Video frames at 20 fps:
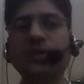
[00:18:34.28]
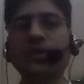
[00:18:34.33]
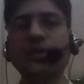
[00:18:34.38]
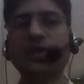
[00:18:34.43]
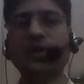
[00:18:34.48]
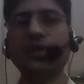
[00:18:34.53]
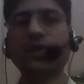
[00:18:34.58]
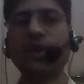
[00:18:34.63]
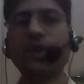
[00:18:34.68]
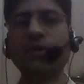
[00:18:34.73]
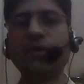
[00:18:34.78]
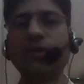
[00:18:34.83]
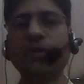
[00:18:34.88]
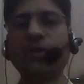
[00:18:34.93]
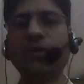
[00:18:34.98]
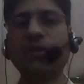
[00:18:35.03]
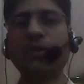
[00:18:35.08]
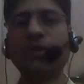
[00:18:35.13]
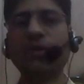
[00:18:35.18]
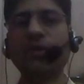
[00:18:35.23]
So we will
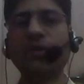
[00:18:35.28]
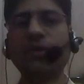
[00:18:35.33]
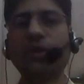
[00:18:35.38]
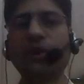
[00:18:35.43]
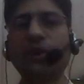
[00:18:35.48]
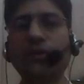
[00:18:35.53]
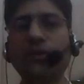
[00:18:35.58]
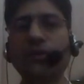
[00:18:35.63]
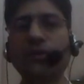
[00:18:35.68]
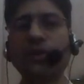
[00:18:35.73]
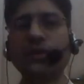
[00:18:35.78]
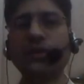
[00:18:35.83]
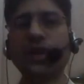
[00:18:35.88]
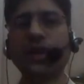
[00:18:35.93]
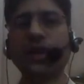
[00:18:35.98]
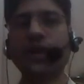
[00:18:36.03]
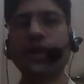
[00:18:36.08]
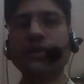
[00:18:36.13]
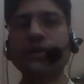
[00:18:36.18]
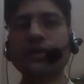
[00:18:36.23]
go for physical
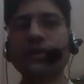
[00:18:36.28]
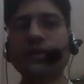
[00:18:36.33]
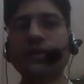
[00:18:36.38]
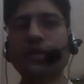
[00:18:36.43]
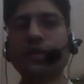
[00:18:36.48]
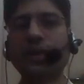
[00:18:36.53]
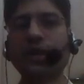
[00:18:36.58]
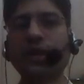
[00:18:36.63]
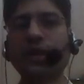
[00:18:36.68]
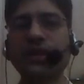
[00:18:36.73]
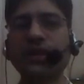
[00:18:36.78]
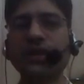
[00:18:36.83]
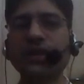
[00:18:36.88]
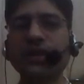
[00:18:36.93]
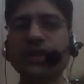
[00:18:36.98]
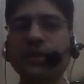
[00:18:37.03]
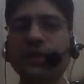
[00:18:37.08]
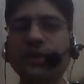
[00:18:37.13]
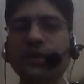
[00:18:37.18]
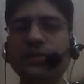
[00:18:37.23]
address equal to base address
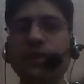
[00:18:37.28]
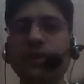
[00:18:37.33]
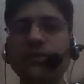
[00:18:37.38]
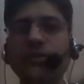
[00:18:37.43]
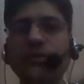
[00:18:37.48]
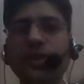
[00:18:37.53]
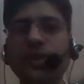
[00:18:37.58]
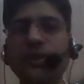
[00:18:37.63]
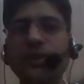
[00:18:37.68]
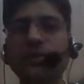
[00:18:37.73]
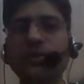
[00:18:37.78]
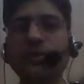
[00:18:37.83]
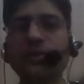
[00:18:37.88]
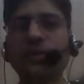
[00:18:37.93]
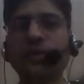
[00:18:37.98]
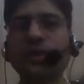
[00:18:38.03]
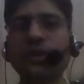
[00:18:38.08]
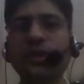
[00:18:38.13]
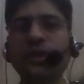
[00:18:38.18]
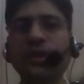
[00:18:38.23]
plus offset. So
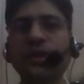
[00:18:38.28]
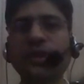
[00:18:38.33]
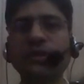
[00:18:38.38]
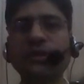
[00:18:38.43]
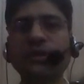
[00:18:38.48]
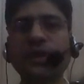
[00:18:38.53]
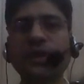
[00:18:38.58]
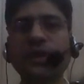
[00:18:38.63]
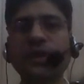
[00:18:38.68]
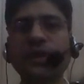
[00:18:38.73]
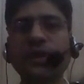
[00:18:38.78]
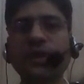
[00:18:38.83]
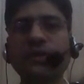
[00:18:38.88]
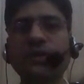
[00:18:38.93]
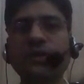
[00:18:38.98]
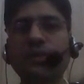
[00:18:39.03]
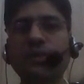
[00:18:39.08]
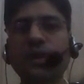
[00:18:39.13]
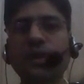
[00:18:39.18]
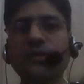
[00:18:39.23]
1327
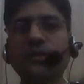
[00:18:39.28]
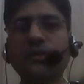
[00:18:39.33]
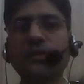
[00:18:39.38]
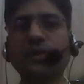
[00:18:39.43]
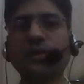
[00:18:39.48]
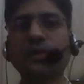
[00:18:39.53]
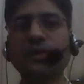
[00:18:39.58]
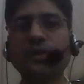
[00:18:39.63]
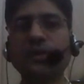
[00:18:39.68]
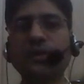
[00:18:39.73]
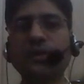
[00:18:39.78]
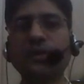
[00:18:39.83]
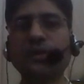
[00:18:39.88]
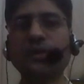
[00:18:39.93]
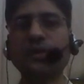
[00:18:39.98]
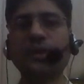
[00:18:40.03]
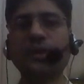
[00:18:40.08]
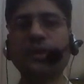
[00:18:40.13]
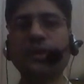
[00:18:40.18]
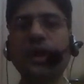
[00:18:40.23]
plus 400.
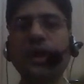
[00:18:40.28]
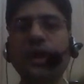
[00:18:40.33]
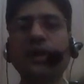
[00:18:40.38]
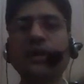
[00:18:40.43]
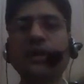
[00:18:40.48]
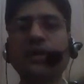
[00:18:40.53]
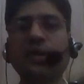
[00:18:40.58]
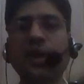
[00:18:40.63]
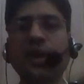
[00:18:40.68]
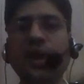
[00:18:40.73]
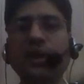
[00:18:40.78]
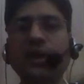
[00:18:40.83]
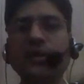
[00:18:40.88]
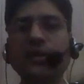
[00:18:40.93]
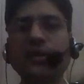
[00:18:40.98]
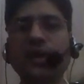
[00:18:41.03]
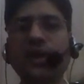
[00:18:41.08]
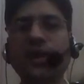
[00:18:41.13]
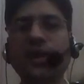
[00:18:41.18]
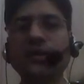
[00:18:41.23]
So here is
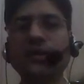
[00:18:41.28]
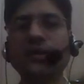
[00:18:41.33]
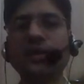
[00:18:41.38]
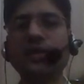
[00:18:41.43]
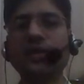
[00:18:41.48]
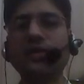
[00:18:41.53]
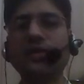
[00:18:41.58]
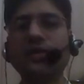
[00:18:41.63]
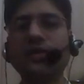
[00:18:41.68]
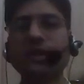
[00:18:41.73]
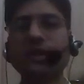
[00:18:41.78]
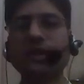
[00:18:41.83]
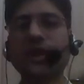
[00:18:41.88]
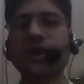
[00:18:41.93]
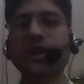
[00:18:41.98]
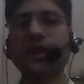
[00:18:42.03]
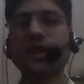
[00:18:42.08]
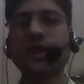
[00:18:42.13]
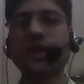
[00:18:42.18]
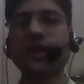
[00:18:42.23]
the answer
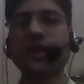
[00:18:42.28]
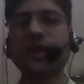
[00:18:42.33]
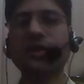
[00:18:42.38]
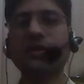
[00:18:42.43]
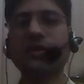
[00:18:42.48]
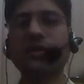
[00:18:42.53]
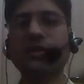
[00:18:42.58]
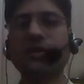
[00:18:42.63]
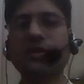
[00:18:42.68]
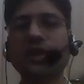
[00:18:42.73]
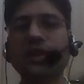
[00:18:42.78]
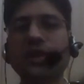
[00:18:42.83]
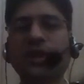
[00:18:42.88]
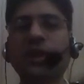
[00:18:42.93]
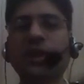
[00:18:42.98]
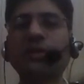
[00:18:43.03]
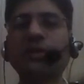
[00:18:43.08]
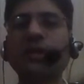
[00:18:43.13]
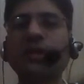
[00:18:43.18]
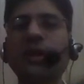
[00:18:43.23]
1727. Now
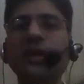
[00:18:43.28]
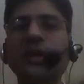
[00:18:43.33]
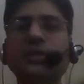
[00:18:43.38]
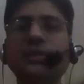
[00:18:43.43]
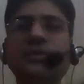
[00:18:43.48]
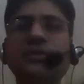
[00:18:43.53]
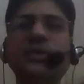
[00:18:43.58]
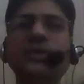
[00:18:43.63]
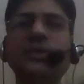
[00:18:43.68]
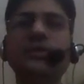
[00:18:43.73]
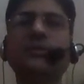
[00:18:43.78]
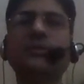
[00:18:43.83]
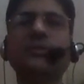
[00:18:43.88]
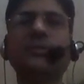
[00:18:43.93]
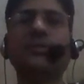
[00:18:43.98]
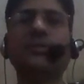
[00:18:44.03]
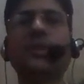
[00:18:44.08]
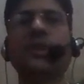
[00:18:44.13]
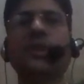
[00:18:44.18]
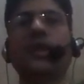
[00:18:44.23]
the last one.
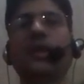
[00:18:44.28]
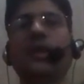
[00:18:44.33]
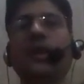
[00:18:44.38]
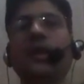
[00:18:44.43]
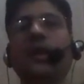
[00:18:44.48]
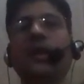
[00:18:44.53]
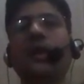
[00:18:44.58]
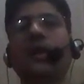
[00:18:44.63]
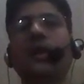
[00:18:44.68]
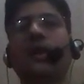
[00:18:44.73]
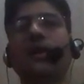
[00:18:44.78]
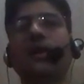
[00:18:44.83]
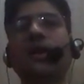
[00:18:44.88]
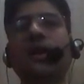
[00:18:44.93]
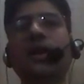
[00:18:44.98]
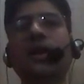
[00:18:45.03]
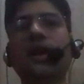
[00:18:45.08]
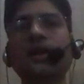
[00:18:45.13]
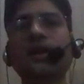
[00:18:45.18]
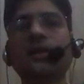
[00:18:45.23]
The
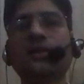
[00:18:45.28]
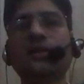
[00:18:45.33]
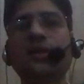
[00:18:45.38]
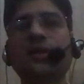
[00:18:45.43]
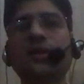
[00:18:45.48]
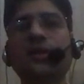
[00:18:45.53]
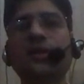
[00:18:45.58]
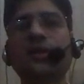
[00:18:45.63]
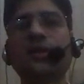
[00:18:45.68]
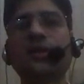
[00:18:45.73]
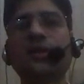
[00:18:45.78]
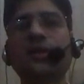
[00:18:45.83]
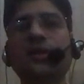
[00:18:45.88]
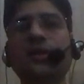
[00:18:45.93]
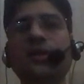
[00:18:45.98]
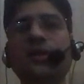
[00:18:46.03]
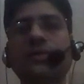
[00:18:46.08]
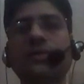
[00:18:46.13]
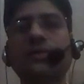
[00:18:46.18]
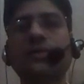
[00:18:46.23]
last one.
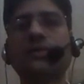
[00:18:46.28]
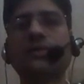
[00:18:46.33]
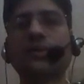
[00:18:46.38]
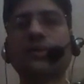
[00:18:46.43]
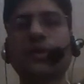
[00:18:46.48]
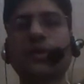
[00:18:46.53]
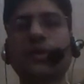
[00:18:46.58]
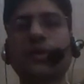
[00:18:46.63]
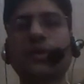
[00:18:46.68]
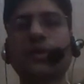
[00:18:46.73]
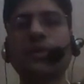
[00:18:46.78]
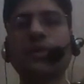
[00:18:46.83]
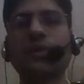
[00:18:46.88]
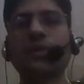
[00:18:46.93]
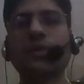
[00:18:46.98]
Come on.